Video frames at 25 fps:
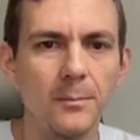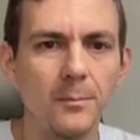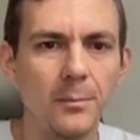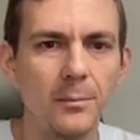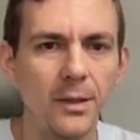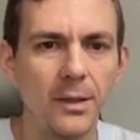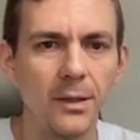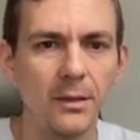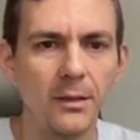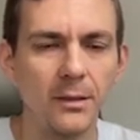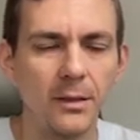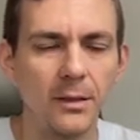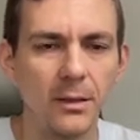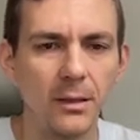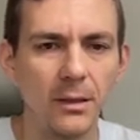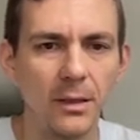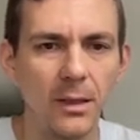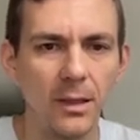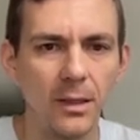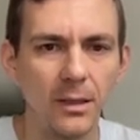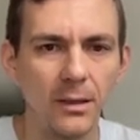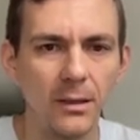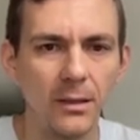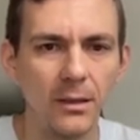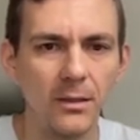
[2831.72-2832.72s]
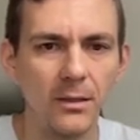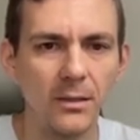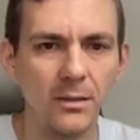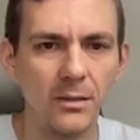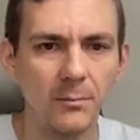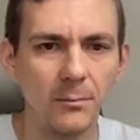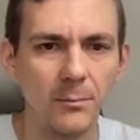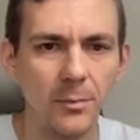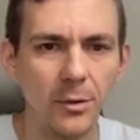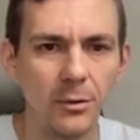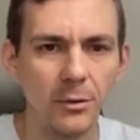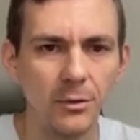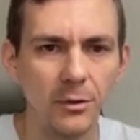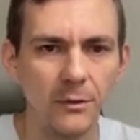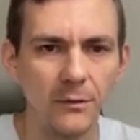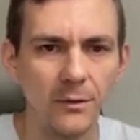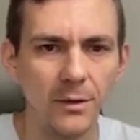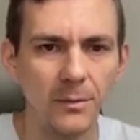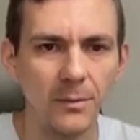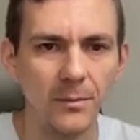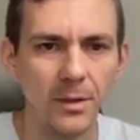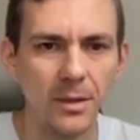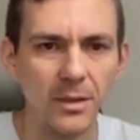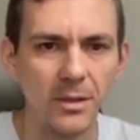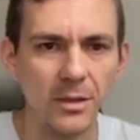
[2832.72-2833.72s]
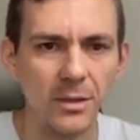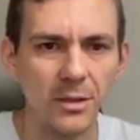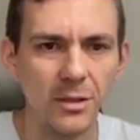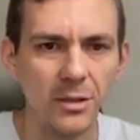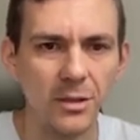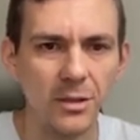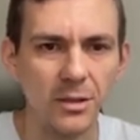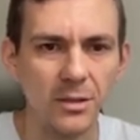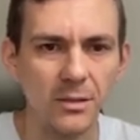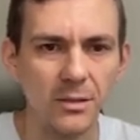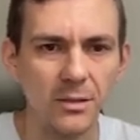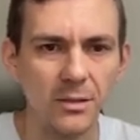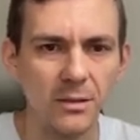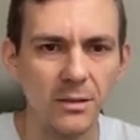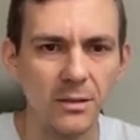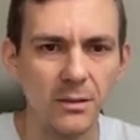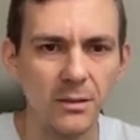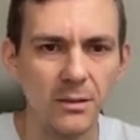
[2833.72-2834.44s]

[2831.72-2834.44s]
Print it like this, both of the messages.